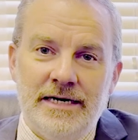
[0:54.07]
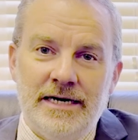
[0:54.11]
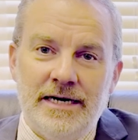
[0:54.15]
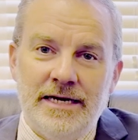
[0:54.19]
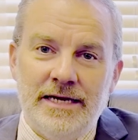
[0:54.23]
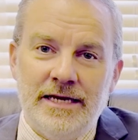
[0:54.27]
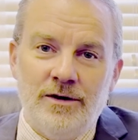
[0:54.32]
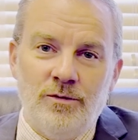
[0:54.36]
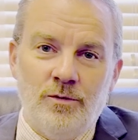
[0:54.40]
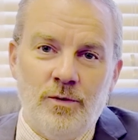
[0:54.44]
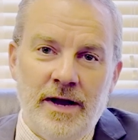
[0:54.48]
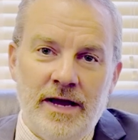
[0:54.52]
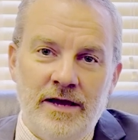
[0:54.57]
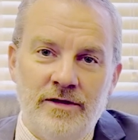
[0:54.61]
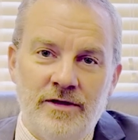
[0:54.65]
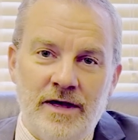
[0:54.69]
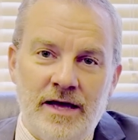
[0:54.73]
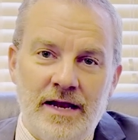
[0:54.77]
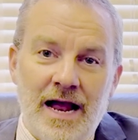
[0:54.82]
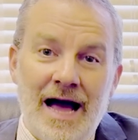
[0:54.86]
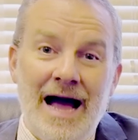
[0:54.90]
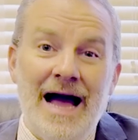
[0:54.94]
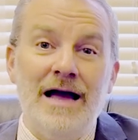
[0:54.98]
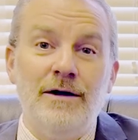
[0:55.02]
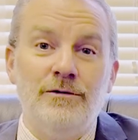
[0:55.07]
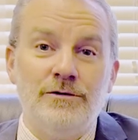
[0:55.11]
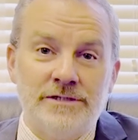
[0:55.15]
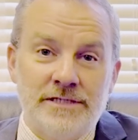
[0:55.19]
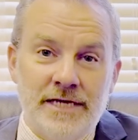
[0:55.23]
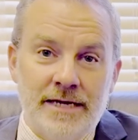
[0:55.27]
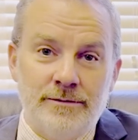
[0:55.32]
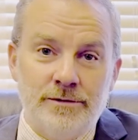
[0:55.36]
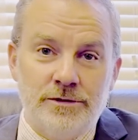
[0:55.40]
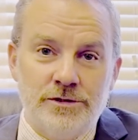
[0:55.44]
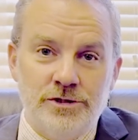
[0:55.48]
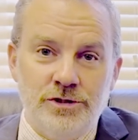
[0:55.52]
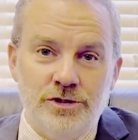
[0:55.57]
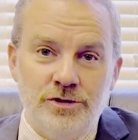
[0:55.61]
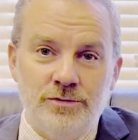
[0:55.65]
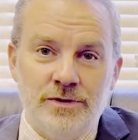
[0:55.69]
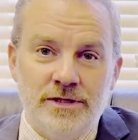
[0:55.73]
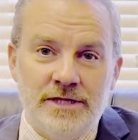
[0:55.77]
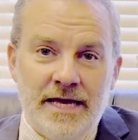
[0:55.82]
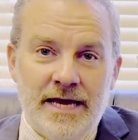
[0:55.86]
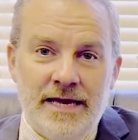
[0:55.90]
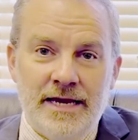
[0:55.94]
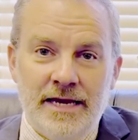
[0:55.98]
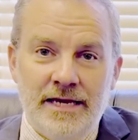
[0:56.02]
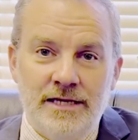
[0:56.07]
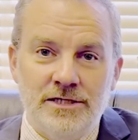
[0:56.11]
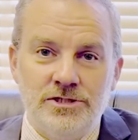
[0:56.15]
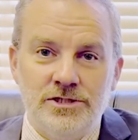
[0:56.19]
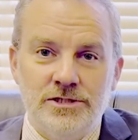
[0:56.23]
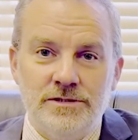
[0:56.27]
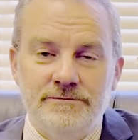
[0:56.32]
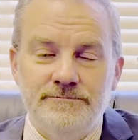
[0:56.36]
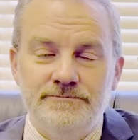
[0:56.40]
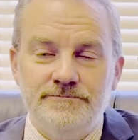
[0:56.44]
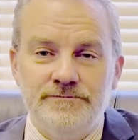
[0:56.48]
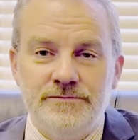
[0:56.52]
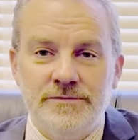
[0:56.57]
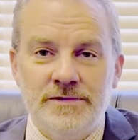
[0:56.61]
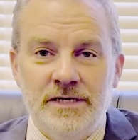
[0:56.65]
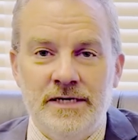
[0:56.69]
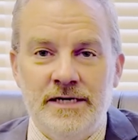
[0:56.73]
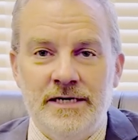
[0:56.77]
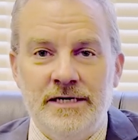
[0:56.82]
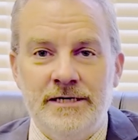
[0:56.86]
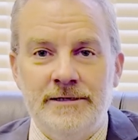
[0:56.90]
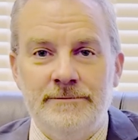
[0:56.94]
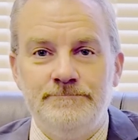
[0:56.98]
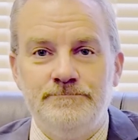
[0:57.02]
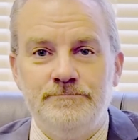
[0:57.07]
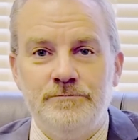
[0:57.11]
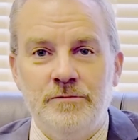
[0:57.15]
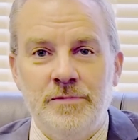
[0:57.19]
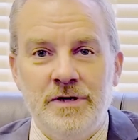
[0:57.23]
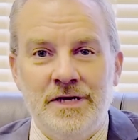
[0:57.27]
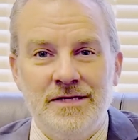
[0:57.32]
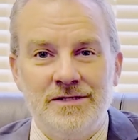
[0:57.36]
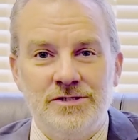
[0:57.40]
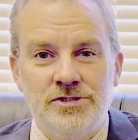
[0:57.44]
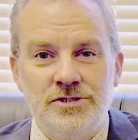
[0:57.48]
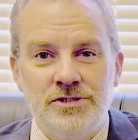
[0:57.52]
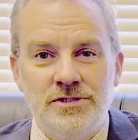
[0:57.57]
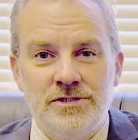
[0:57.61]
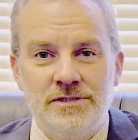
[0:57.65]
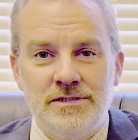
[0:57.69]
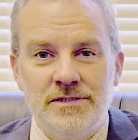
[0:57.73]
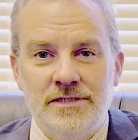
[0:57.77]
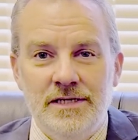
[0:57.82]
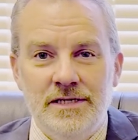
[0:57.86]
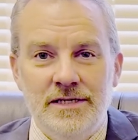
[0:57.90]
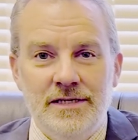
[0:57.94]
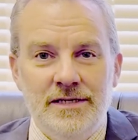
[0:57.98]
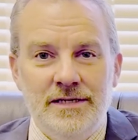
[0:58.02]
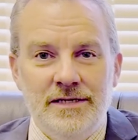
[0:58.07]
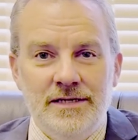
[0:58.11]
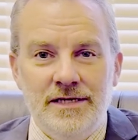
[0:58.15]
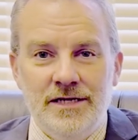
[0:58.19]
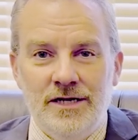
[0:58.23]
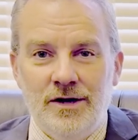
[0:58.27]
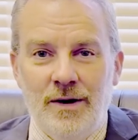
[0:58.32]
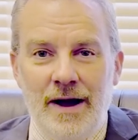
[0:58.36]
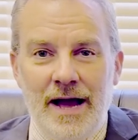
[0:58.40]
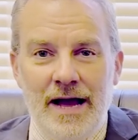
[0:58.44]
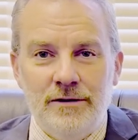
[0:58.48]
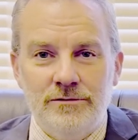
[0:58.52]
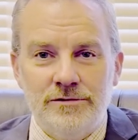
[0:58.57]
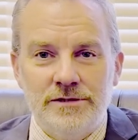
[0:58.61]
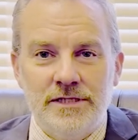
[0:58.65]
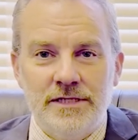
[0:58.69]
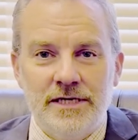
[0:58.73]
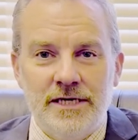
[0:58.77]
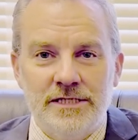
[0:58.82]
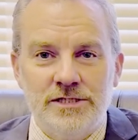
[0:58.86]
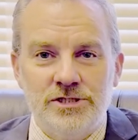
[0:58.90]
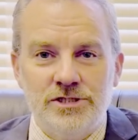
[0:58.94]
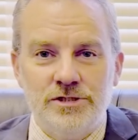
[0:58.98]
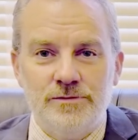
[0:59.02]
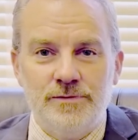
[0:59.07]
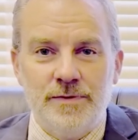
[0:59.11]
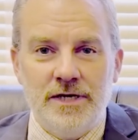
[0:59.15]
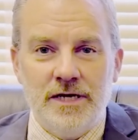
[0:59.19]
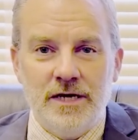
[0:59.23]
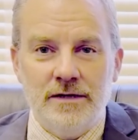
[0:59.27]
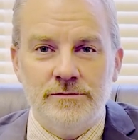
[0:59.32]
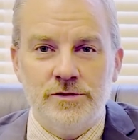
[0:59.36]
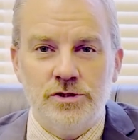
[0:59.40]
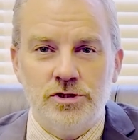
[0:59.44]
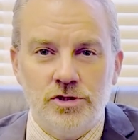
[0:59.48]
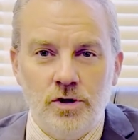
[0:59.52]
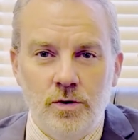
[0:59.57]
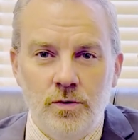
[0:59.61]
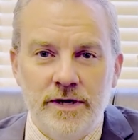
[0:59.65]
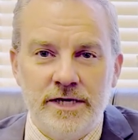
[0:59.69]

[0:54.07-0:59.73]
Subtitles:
in a way that I was able to do at that age, because just housing has just become so